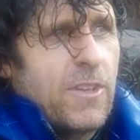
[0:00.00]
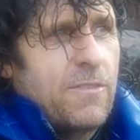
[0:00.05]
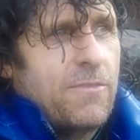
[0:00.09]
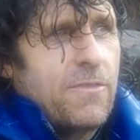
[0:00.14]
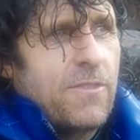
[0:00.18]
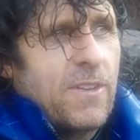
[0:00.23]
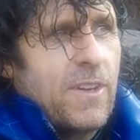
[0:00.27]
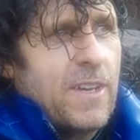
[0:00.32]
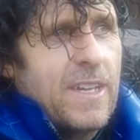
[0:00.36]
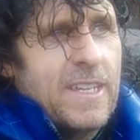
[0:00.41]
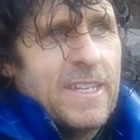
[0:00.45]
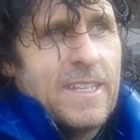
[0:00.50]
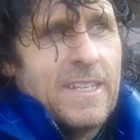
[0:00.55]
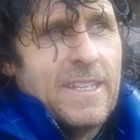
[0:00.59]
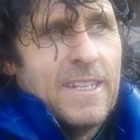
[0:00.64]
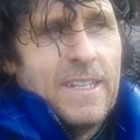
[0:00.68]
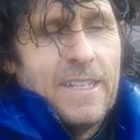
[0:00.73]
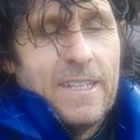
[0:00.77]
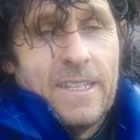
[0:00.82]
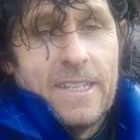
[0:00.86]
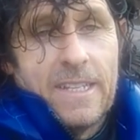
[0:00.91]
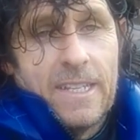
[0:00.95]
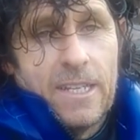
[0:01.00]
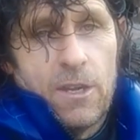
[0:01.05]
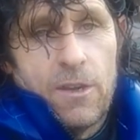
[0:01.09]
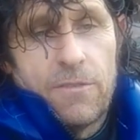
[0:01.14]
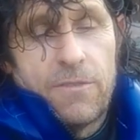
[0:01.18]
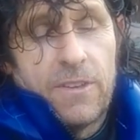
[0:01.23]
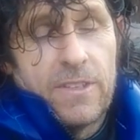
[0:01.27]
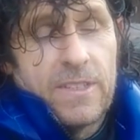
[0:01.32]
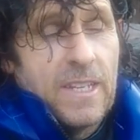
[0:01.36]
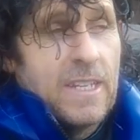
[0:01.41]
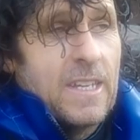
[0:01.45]
if I
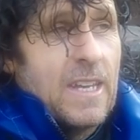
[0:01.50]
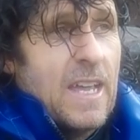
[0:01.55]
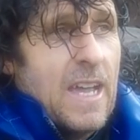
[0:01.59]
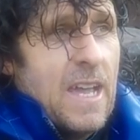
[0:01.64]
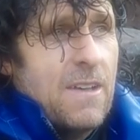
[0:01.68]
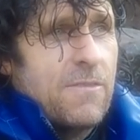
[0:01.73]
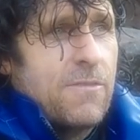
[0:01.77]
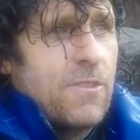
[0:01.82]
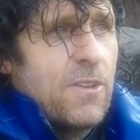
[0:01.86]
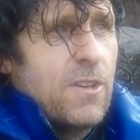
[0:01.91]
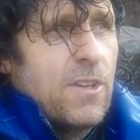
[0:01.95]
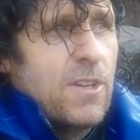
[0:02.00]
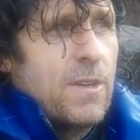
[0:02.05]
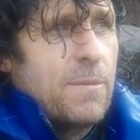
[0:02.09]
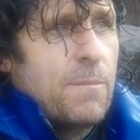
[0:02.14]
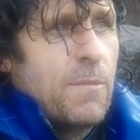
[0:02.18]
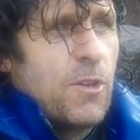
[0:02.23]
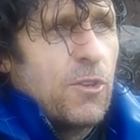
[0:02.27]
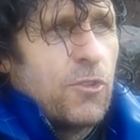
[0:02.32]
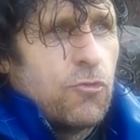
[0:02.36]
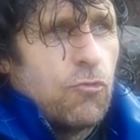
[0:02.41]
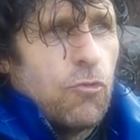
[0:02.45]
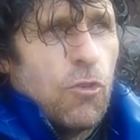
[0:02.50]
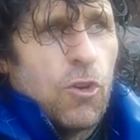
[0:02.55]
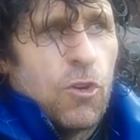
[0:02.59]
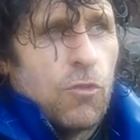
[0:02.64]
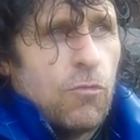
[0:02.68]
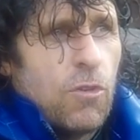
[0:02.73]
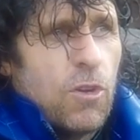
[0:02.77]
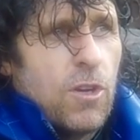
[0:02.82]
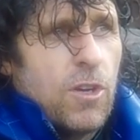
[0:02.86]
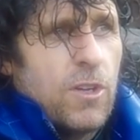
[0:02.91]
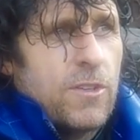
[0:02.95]
didn't have a strong
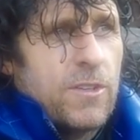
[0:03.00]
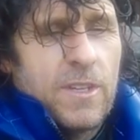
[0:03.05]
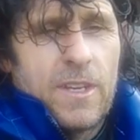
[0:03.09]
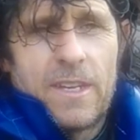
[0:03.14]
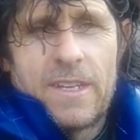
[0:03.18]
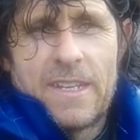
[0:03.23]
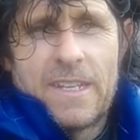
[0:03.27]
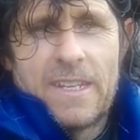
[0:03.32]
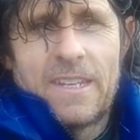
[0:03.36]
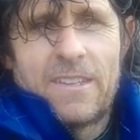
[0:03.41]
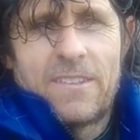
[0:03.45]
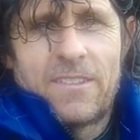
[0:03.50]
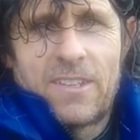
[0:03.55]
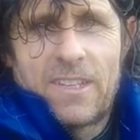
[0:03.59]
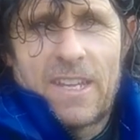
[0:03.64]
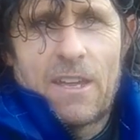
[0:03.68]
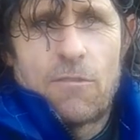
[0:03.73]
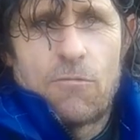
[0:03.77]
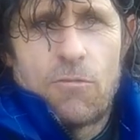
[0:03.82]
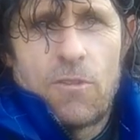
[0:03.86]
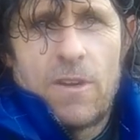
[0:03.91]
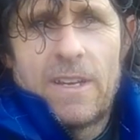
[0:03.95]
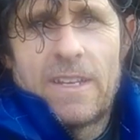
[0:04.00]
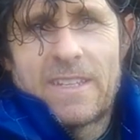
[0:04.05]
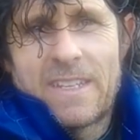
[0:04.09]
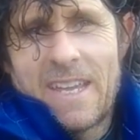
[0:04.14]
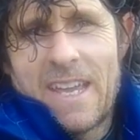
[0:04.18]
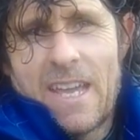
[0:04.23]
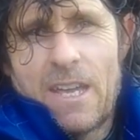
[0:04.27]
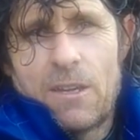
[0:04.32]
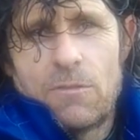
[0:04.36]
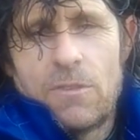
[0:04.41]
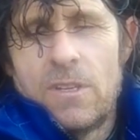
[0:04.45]
rod and I needed to get right
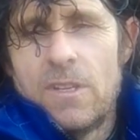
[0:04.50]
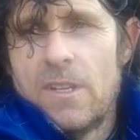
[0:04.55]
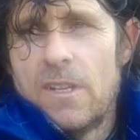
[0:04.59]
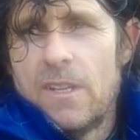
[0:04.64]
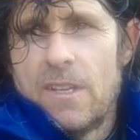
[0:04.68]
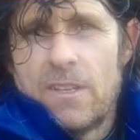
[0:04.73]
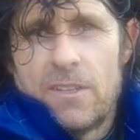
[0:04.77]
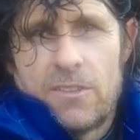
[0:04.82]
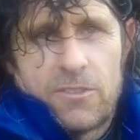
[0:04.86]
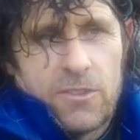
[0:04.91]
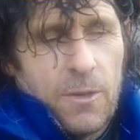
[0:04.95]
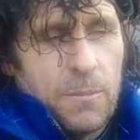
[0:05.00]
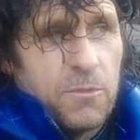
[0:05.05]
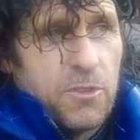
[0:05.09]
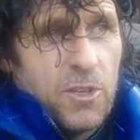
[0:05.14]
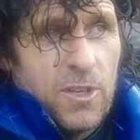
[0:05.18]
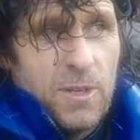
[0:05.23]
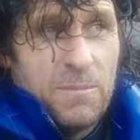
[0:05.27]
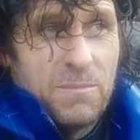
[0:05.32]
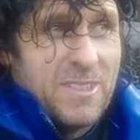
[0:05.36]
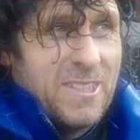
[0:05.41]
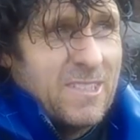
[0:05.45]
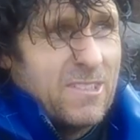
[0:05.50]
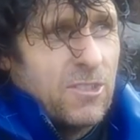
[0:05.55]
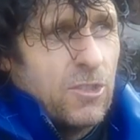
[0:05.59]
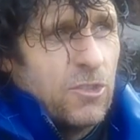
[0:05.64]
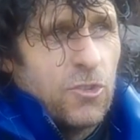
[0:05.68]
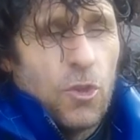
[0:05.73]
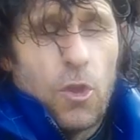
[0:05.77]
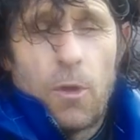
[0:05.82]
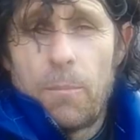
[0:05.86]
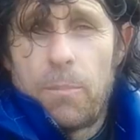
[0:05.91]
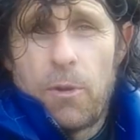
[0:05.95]
down. Sometimes it's
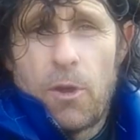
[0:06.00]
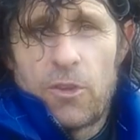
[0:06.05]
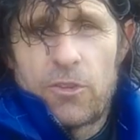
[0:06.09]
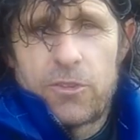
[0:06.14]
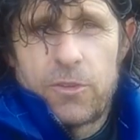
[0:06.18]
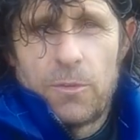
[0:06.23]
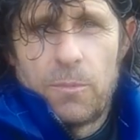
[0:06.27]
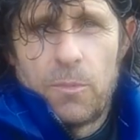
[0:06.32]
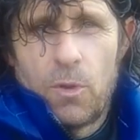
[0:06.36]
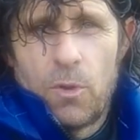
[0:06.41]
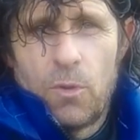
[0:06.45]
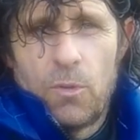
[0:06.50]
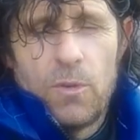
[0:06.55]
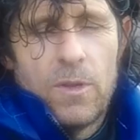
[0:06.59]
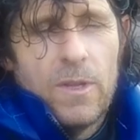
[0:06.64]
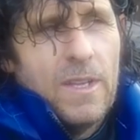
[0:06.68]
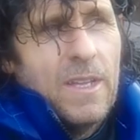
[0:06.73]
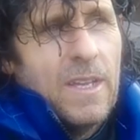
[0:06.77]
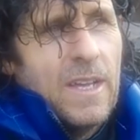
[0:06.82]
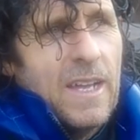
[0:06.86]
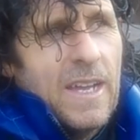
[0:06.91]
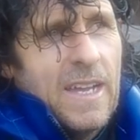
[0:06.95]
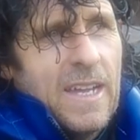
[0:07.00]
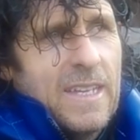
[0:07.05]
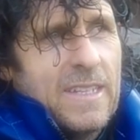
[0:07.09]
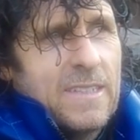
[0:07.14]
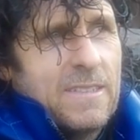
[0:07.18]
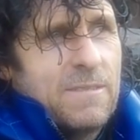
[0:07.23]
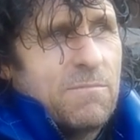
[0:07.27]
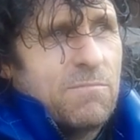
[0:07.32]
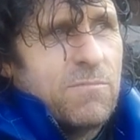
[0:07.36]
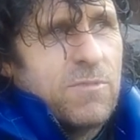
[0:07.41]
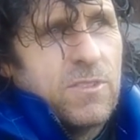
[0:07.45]
just not possible,
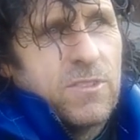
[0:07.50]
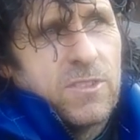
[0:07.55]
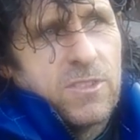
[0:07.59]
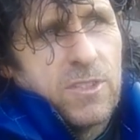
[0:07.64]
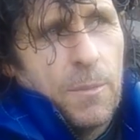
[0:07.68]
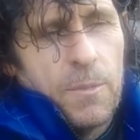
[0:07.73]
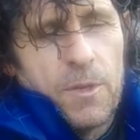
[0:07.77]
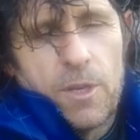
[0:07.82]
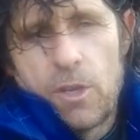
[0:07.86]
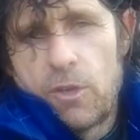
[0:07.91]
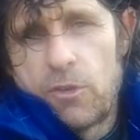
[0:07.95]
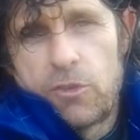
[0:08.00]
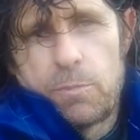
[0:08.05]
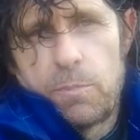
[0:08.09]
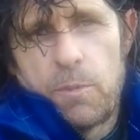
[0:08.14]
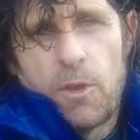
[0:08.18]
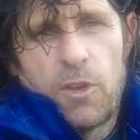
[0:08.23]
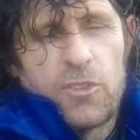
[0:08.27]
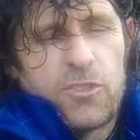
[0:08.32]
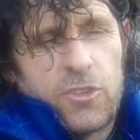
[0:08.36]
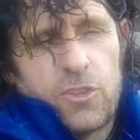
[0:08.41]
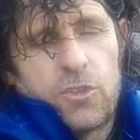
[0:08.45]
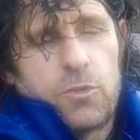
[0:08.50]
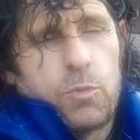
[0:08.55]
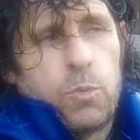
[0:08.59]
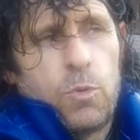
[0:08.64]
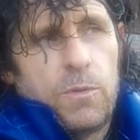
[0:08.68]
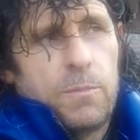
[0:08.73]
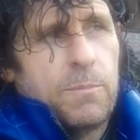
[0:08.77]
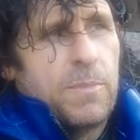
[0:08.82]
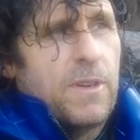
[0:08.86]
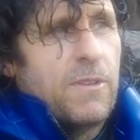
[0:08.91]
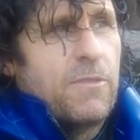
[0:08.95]
and some of those spots just
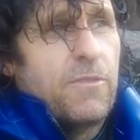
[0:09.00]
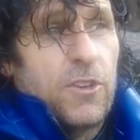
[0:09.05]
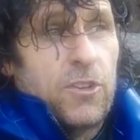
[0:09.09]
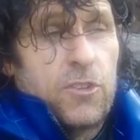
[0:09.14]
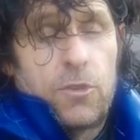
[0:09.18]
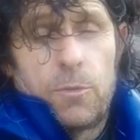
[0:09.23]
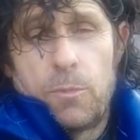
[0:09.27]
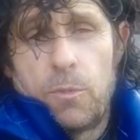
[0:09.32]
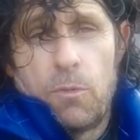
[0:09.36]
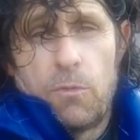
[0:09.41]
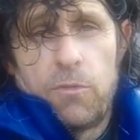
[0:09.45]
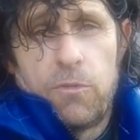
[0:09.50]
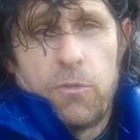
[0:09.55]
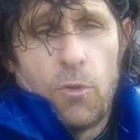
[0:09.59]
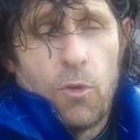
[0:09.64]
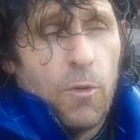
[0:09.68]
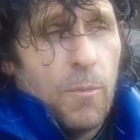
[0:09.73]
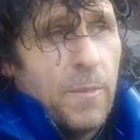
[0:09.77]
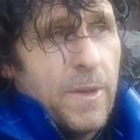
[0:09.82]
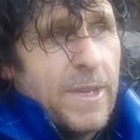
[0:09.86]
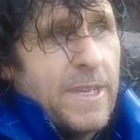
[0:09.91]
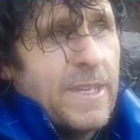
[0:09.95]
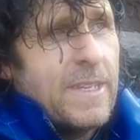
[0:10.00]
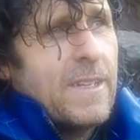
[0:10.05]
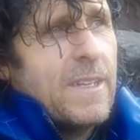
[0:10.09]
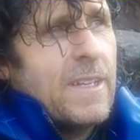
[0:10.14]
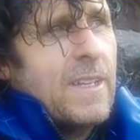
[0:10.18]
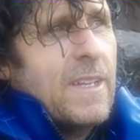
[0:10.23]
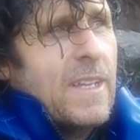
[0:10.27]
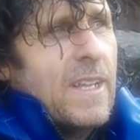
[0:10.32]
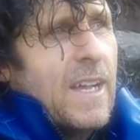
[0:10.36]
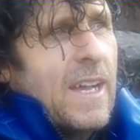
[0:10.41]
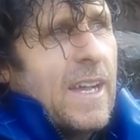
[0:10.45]
wouldn't be fishable for me,
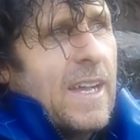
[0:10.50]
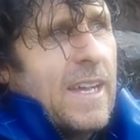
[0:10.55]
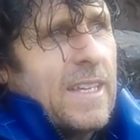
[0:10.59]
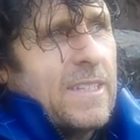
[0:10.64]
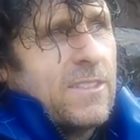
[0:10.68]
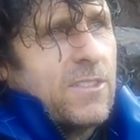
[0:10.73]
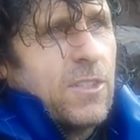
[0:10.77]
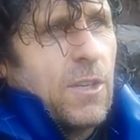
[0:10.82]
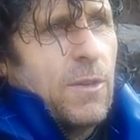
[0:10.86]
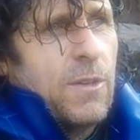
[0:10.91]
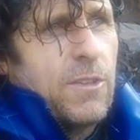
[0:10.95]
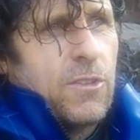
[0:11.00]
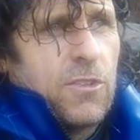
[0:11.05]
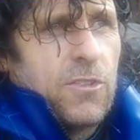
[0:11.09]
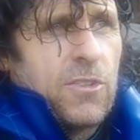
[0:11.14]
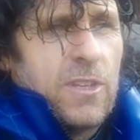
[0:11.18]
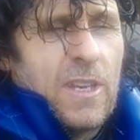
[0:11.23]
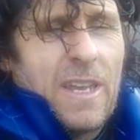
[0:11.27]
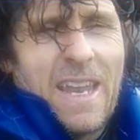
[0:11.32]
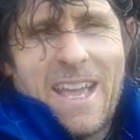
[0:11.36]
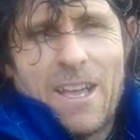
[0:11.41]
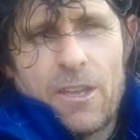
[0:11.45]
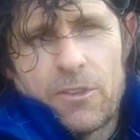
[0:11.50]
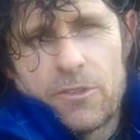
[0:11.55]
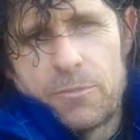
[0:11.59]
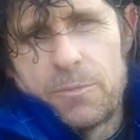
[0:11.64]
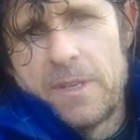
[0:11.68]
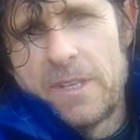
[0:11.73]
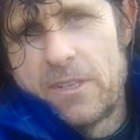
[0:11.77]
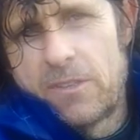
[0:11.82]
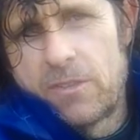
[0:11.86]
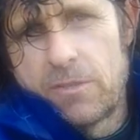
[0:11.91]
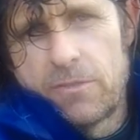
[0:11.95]
and so it just allows
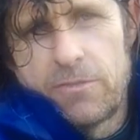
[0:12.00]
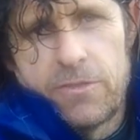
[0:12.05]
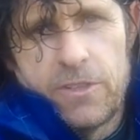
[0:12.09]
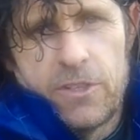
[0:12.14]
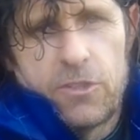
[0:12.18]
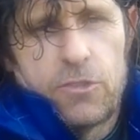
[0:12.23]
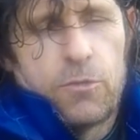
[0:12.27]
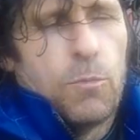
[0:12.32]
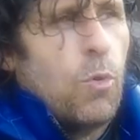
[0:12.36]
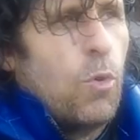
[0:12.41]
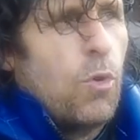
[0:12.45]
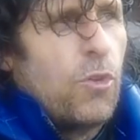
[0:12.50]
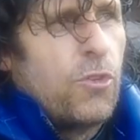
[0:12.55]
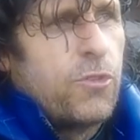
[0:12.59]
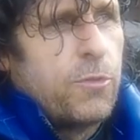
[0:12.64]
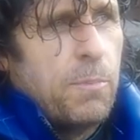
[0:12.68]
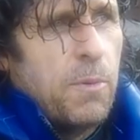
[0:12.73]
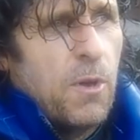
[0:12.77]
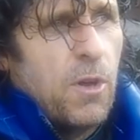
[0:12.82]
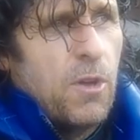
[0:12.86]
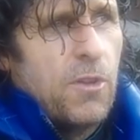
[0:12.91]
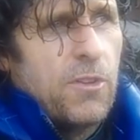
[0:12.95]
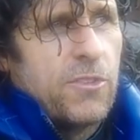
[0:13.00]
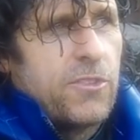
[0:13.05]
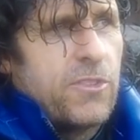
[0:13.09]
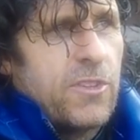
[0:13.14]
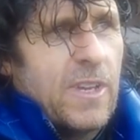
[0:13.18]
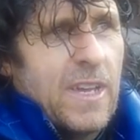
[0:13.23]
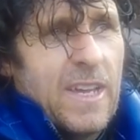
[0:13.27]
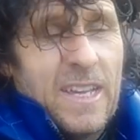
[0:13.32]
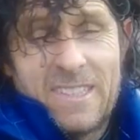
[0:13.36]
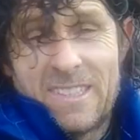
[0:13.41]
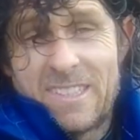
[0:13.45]
me to fish more spots
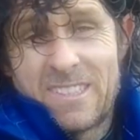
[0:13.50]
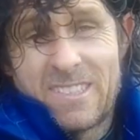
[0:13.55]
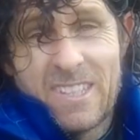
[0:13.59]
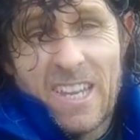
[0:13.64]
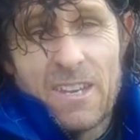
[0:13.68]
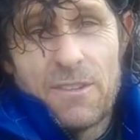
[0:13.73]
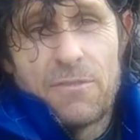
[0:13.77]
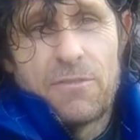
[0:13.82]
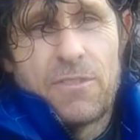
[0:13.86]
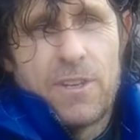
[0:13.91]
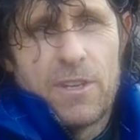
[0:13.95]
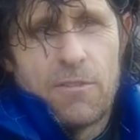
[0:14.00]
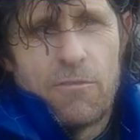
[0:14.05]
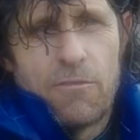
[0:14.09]
and safely,